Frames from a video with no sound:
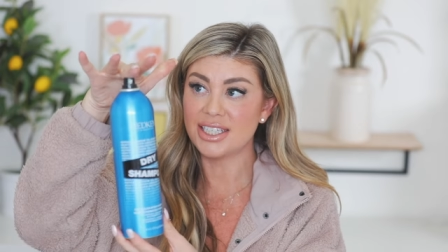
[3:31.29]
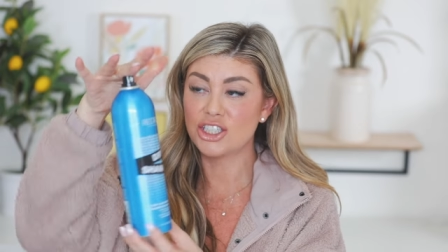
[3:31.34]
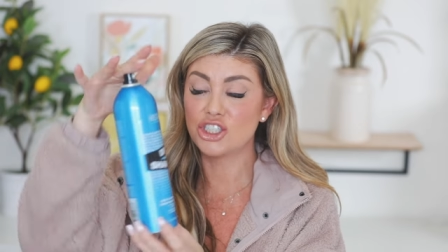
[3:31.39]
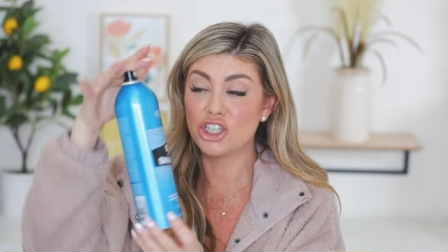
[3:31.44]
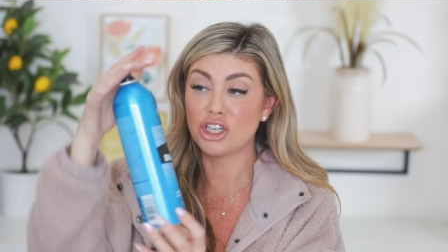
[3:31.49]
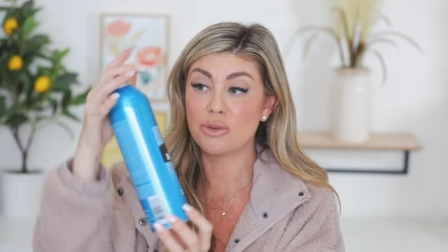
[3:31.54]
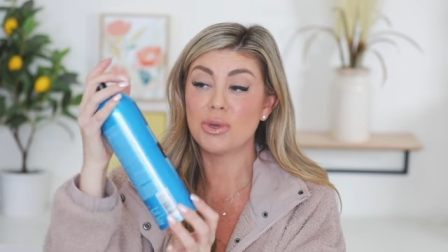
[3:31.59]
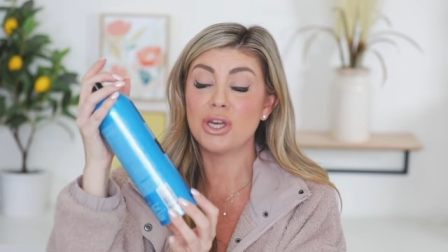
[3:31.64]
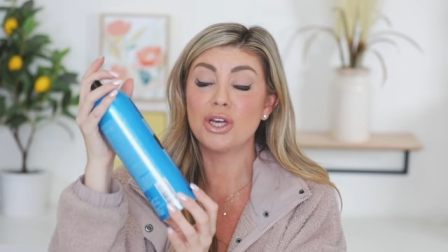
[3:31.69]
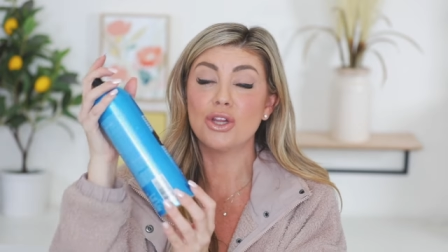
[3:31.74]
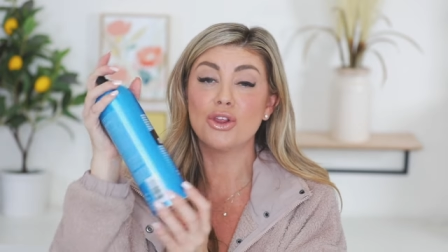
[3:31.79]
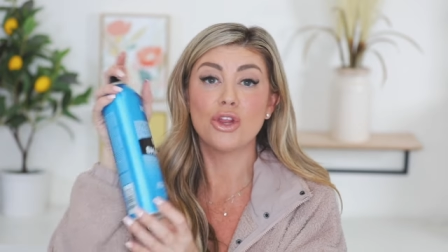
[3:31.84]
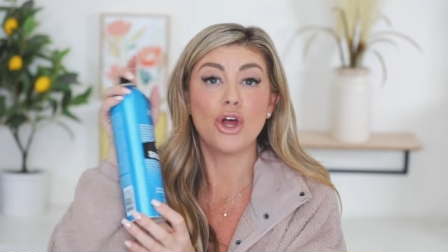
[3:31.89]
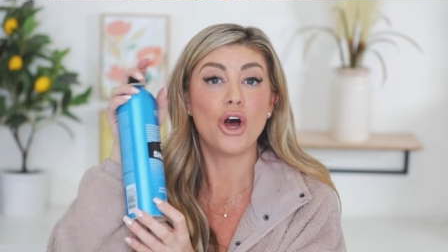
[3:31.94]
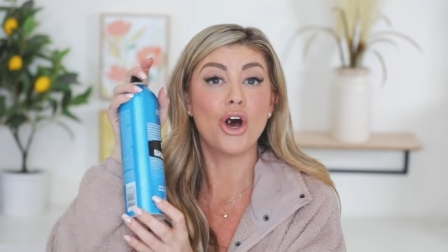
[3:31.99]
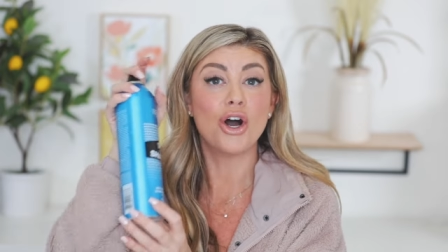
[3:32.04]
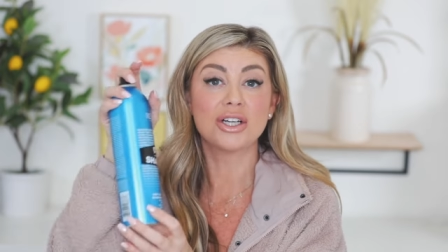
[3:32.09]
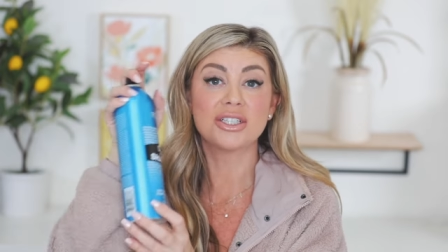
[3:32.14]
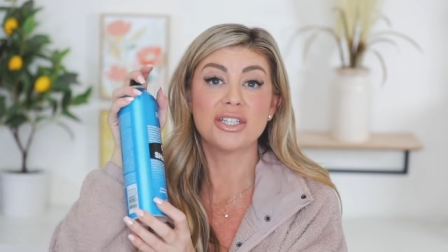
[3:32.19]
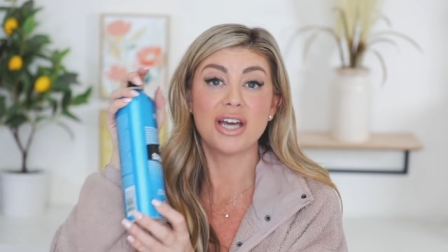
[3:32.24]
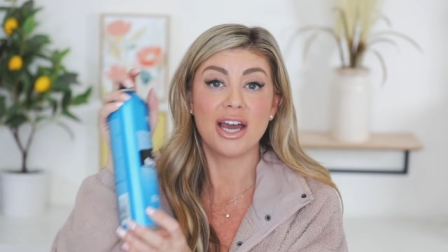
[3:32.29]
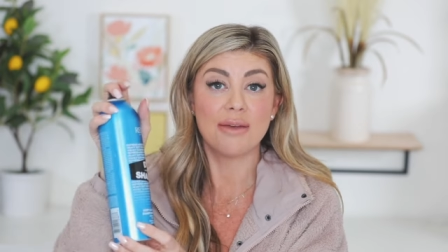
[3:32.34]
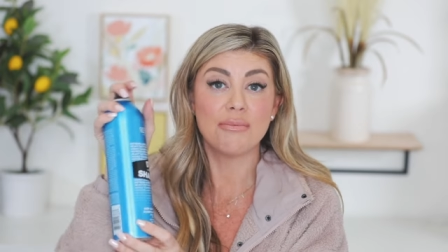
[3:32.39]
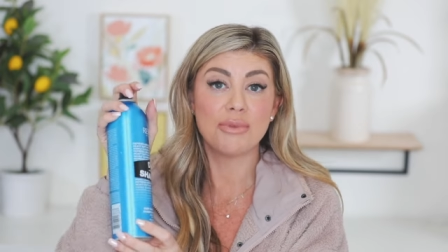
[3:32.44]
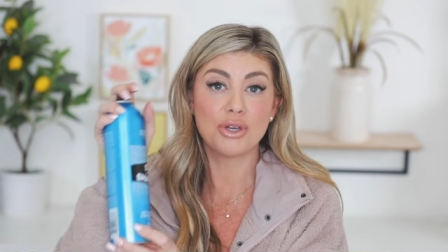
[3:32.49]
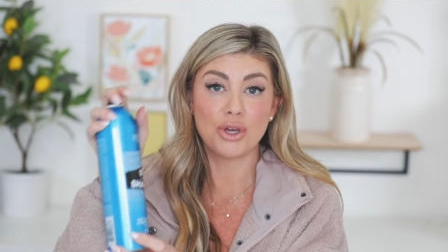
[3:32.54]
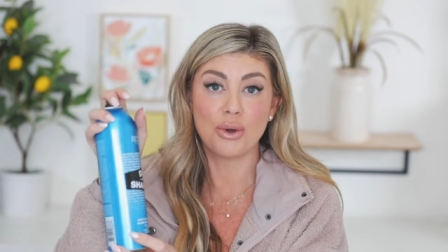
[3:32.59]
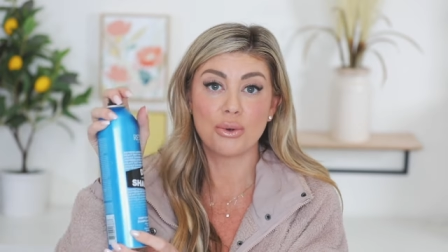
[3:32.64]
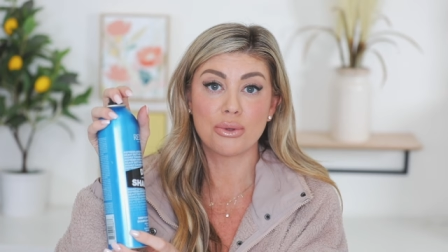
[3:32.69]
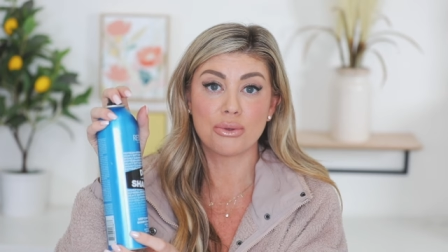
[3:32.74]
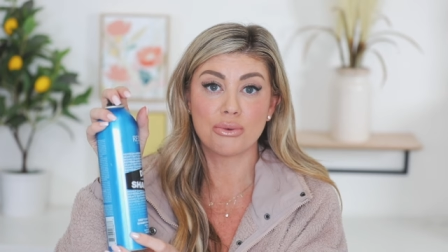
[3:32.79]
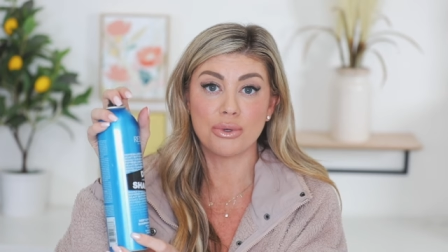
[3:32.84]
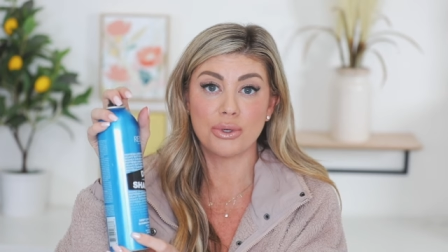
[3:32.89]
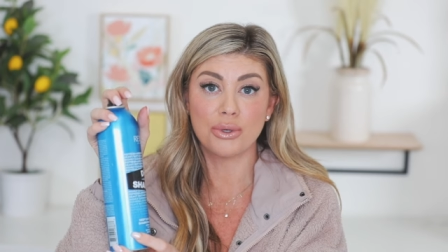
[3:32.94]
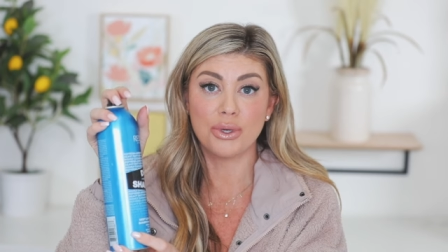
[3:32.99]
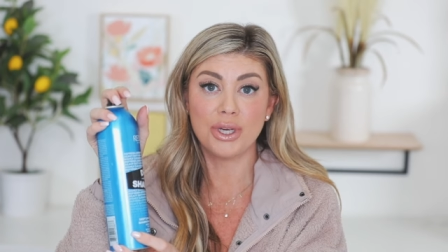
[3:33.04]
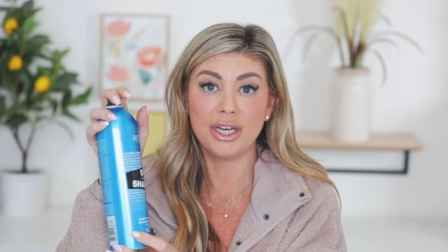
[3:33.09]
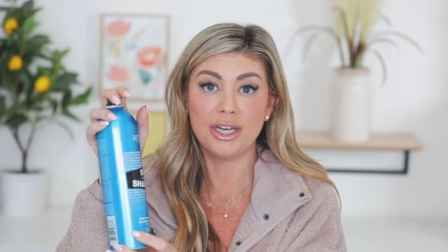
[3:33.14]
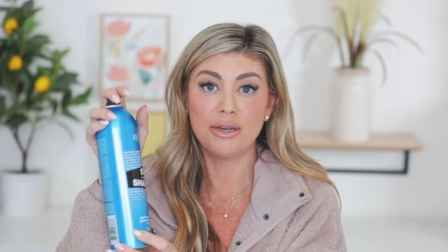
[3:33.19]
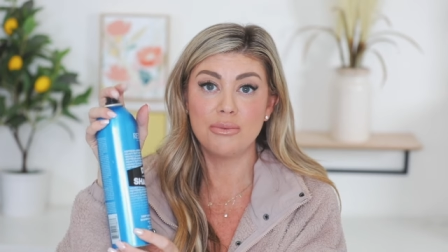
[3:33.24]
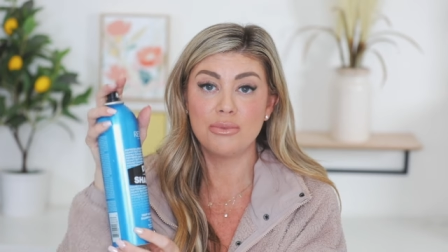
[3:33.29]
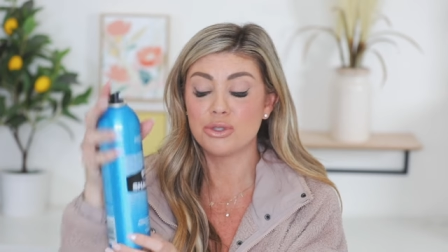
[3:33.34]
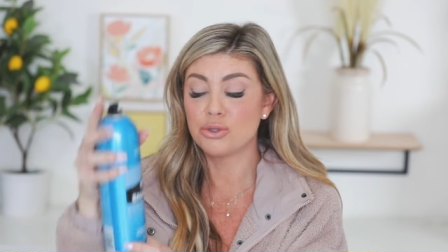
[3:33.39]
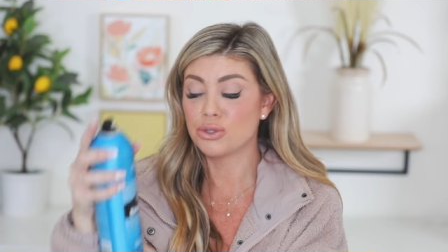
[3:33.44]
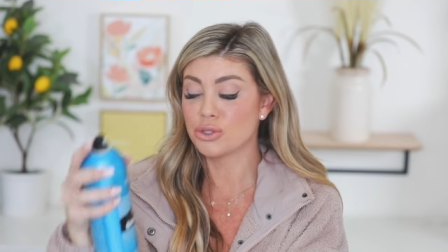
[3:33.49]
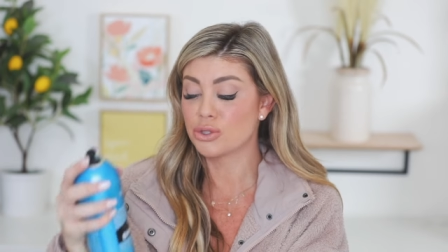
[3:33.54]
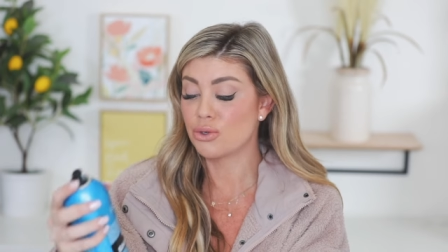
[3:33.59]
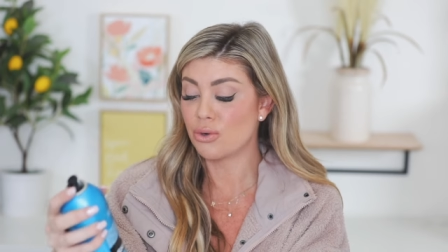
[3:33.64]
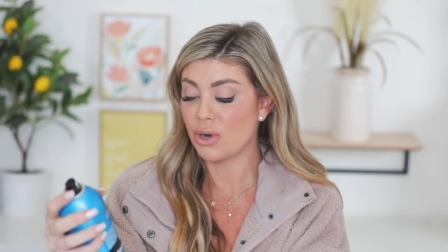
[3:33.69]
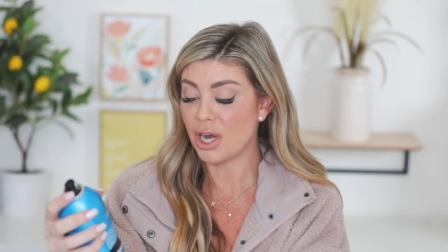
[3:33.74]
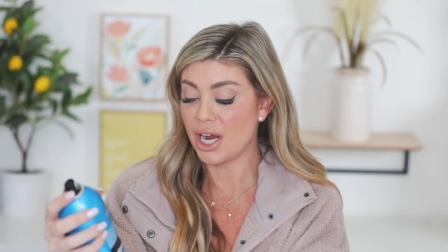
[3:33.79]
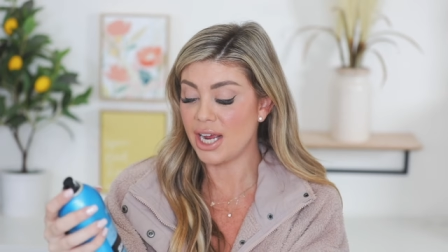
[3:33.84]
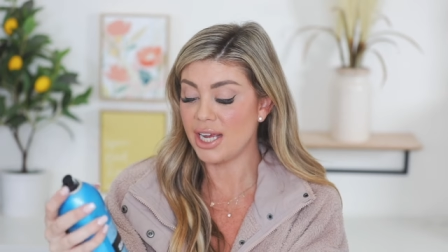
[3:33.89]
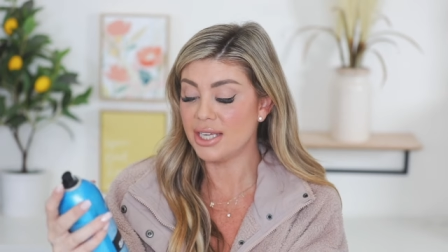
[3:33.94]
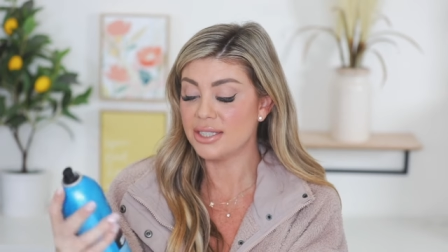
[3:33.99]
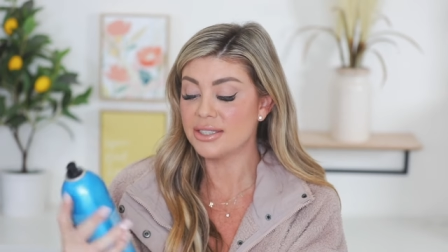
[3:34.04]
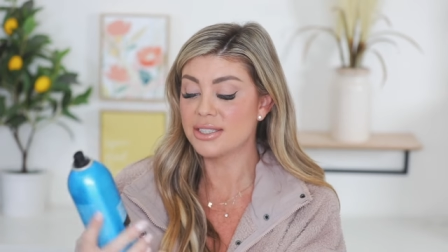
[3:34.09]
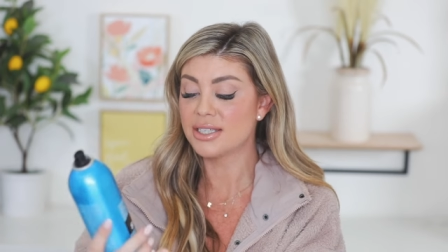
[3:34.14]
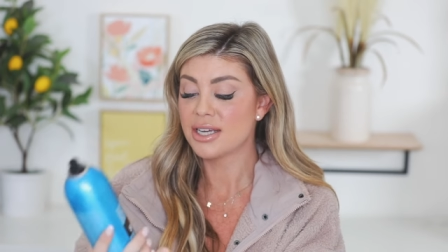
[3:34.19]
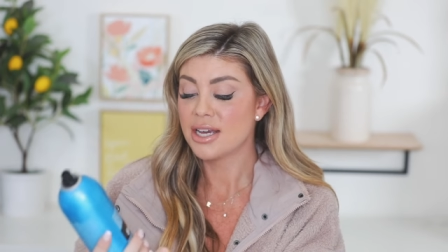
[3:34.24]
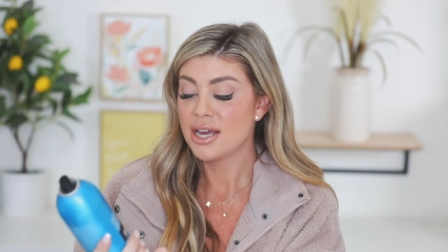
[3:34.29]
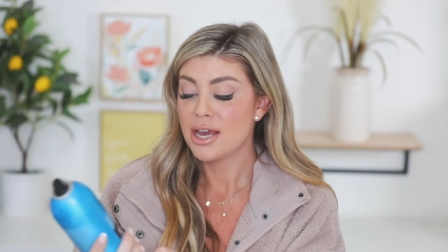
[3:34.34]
It took me a long time to go through him, which was great,